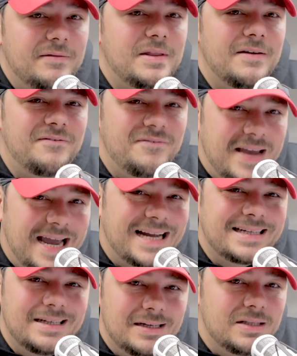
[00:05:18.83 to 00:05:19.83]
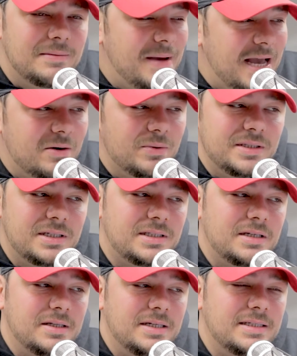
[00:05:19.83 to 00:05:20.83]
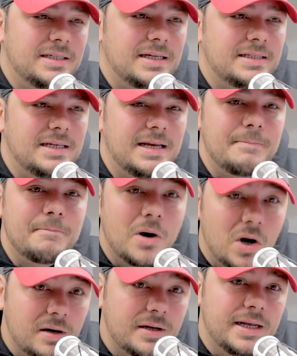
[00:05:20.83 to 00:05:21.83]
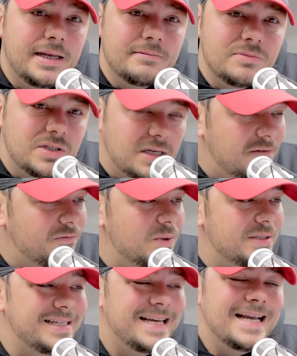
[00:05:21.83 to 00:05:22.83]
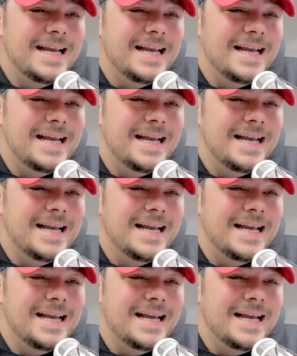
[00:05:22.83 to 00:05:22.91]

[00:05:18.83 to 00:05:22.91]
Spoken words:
The fact of the matter with 6LE Designs and Mark himself was,